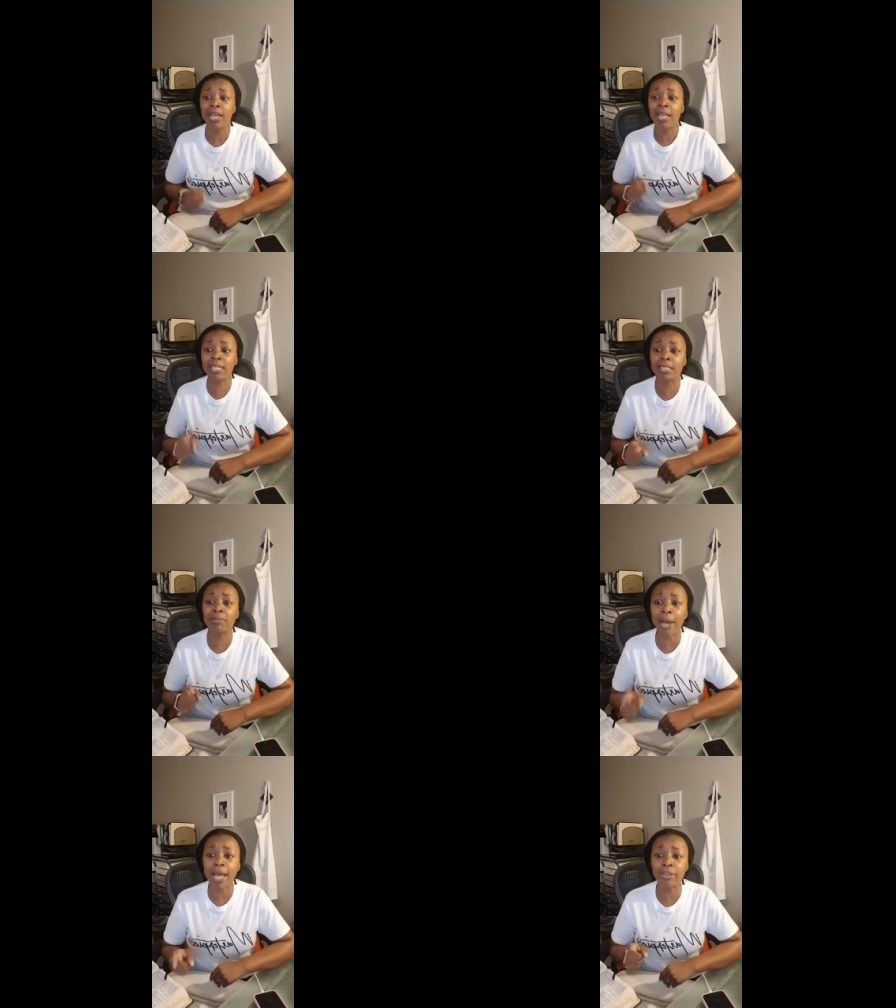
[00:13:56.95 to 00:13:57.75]
it is
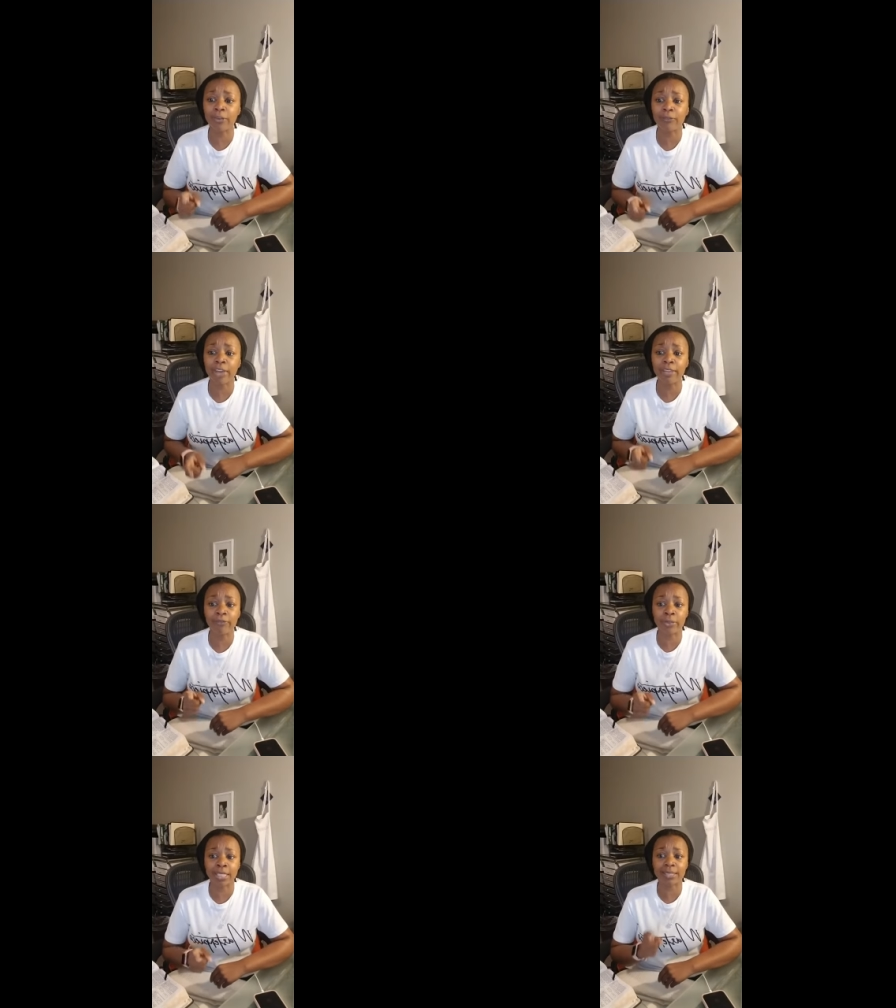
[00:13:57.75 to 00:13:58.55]
by your
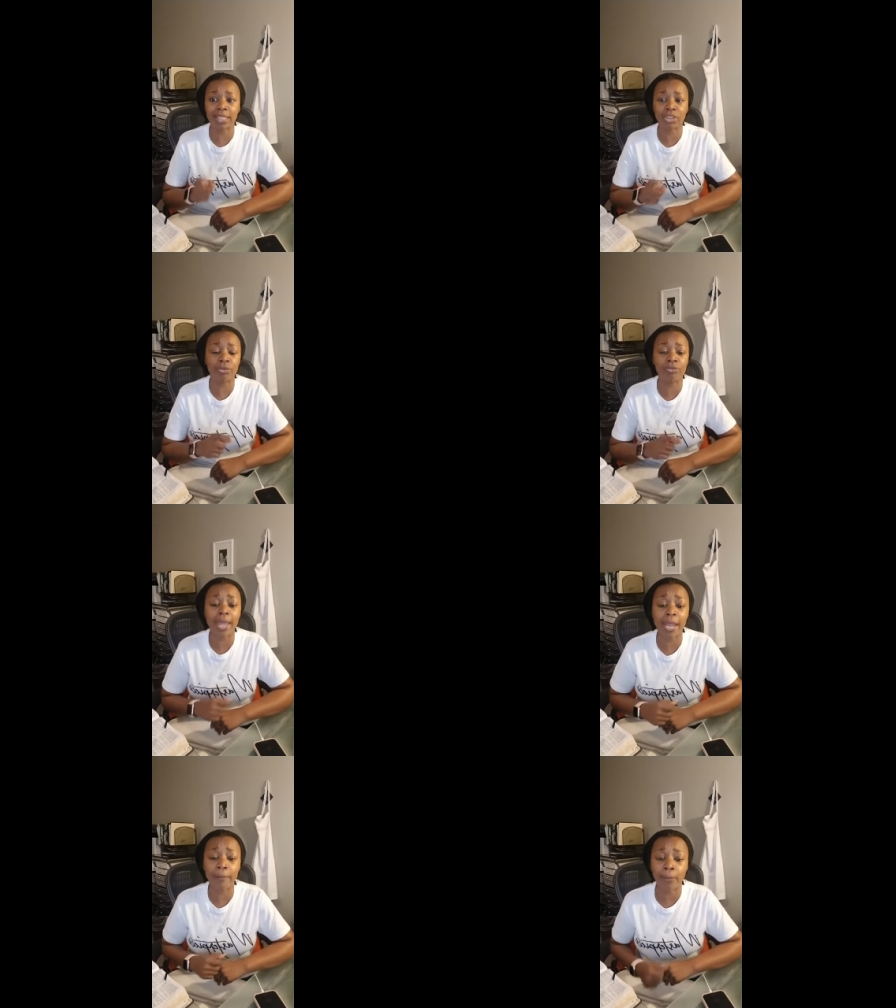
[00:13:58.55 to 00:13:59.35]
faithfulness that you've
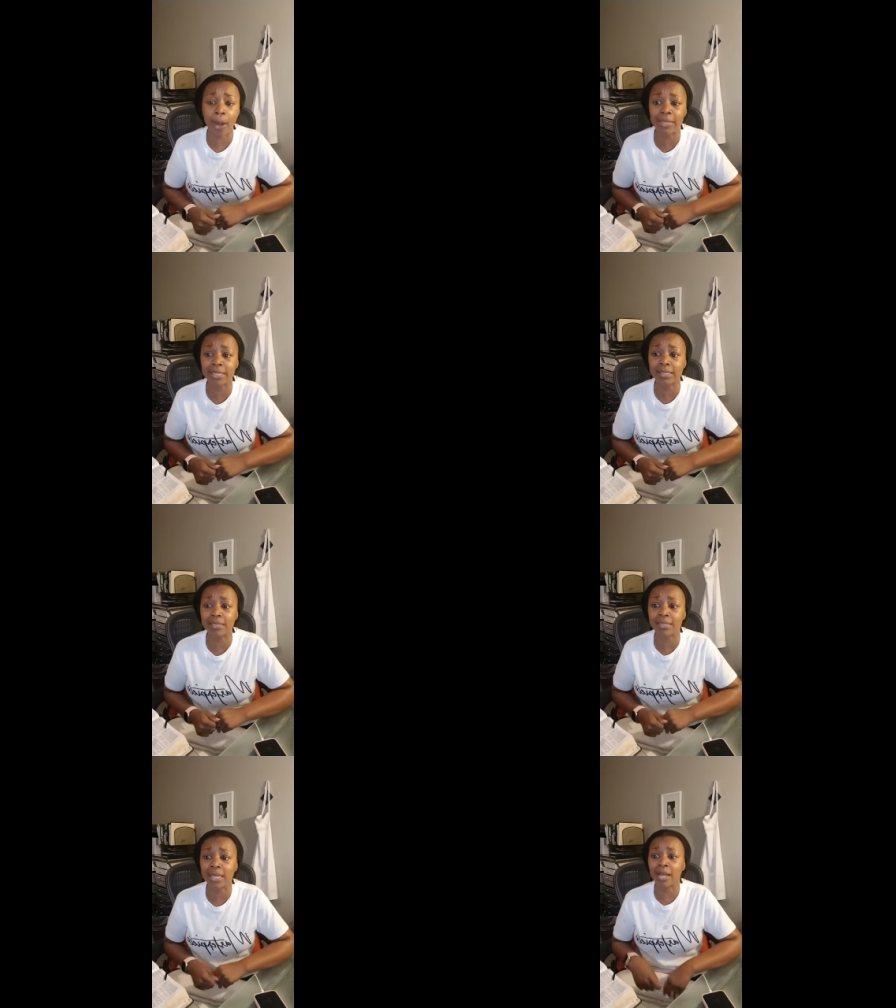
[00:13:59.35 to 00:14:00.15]
made
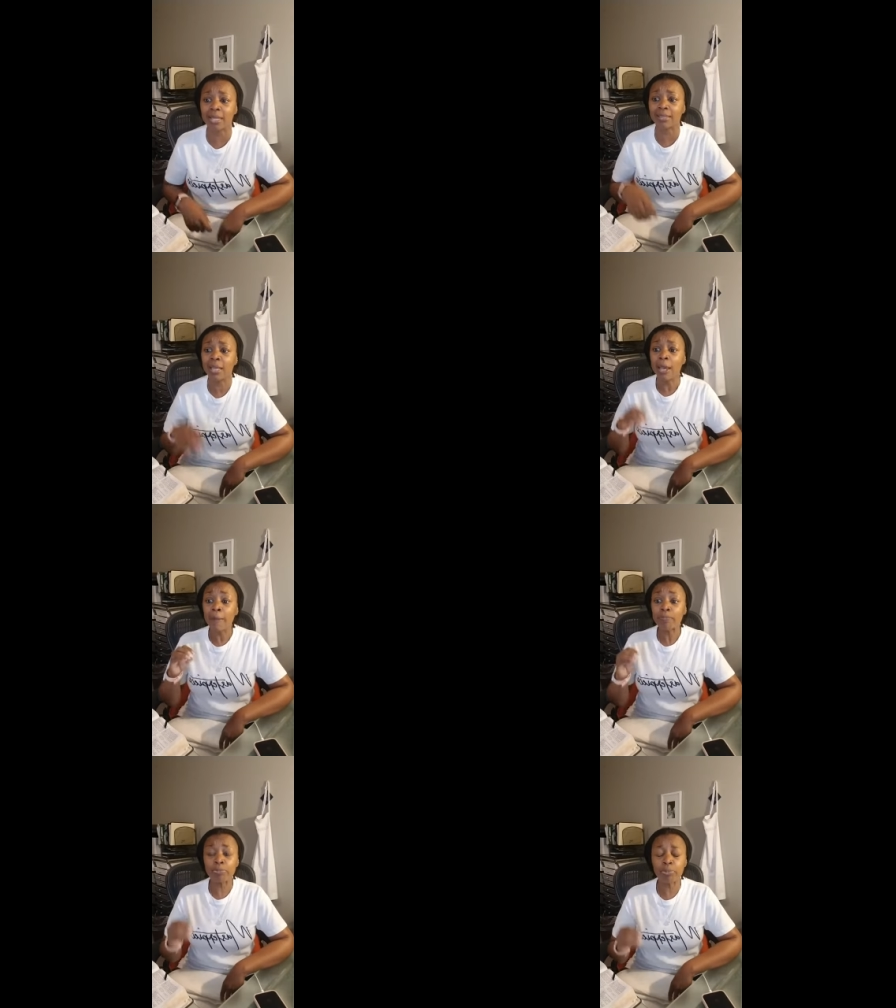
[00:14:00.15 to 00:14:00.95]
promises to us.
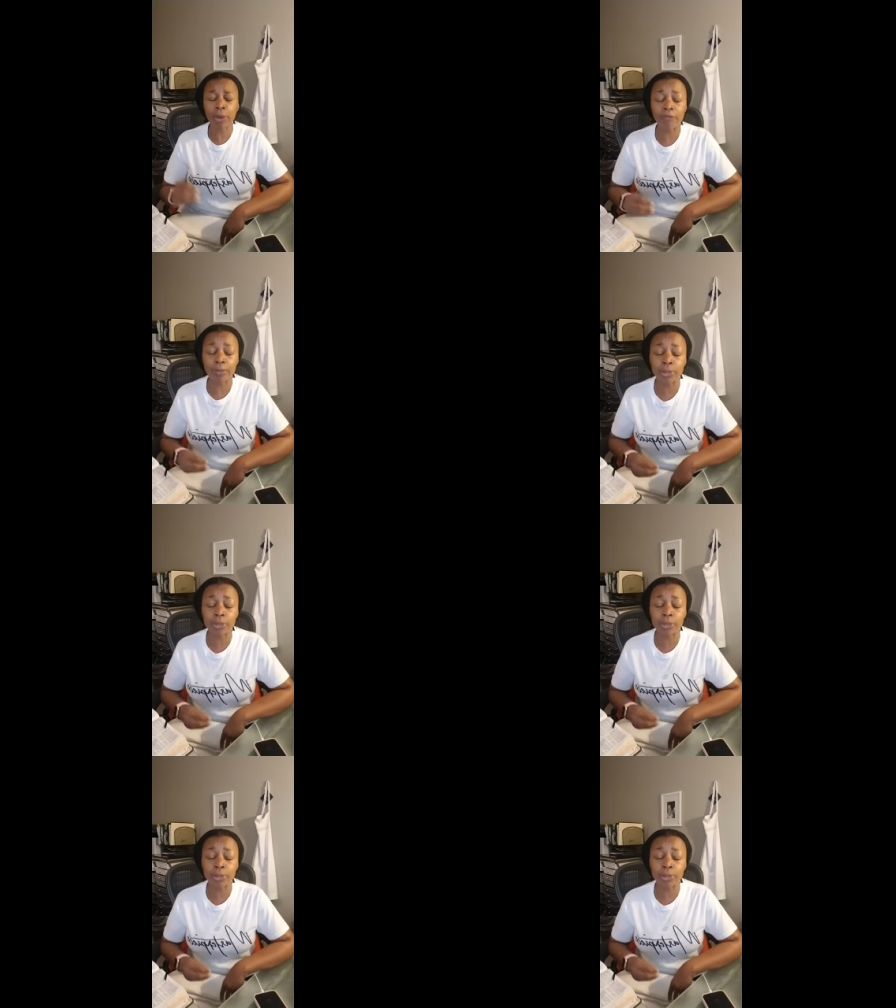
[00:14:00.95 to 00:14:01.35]
Proverbs